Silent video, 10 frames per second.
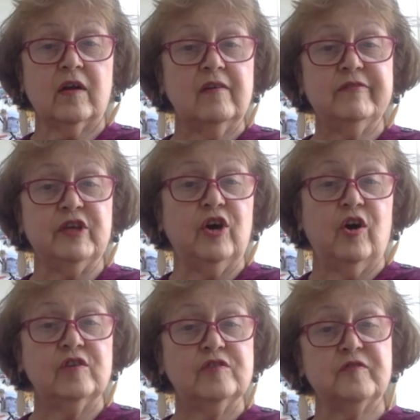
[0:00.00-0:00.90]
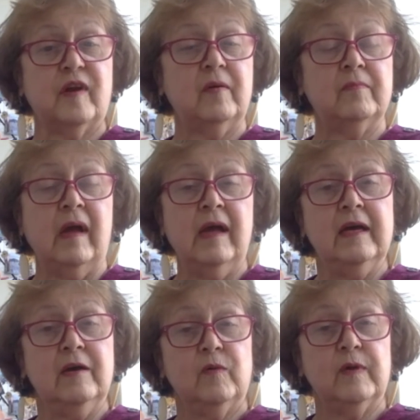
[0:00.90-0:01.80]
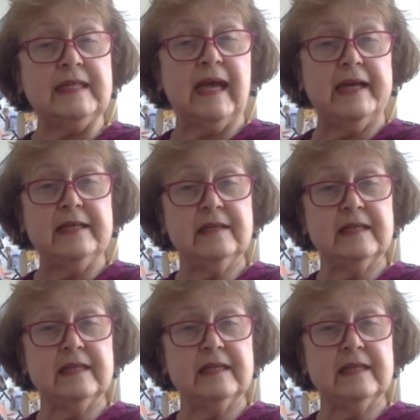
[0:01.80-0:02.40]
of yours from, was that in